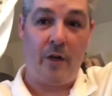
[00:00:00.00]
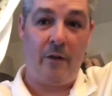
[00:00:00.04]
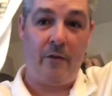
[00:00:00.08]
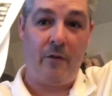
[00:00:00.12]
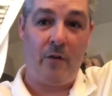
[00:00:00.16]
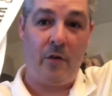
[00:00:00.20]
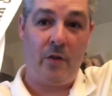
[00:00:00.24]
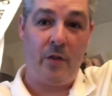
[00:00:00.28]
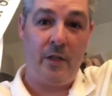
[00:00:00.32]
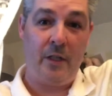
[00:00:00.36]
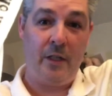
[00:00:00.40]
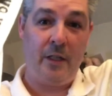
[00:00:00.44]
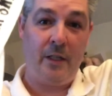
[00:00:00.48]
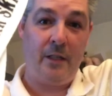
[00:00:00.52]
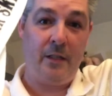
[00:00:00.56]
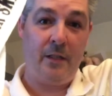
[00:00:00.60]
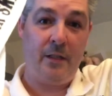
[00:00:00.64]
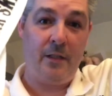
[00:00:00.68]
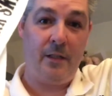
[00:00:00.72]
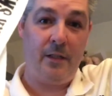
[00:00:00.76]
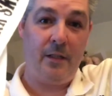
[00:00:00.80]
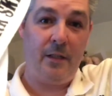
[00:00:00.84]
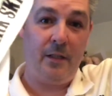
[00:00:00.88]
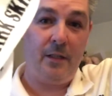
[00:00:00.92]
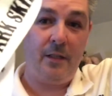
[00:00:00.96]
I've got here.
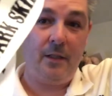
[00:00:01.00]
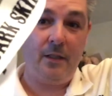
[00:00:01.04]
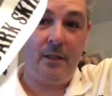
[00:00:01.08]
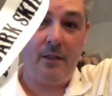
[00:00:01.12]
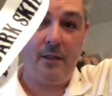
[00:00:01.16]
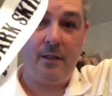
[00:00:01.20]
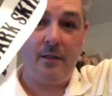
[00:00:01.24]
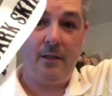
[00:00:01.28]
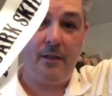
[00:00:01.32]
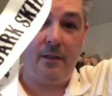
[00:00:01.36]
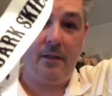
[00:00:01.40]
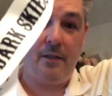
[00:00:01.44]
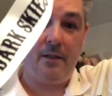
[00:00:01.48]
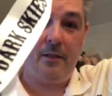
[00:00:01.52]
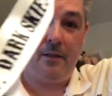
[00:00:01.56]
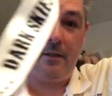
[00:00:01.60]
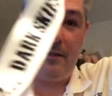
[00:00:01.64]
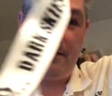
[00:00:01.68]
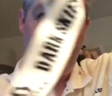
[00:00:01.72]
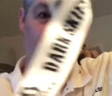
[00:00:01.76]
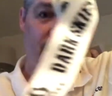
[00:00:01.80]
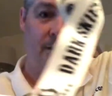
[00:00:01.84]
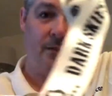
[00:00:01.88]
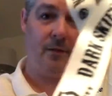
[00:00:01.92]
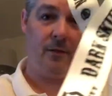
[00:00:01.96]
See, it's
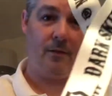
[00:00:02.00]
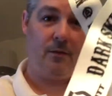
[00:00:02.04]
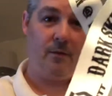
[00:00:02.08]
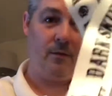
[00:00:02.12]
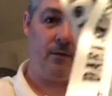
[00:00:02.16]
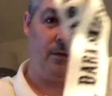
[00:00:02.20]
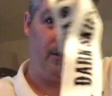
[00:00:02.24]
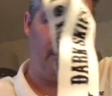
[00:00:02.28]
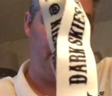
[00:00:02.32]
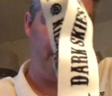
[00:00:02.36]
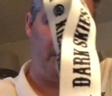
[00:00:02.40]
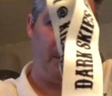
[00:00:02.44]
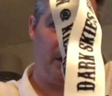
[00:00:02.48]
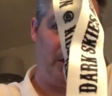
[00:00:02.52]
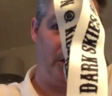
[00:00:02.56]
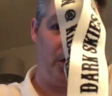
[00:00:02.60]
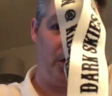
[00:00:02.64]
there you go, it's a big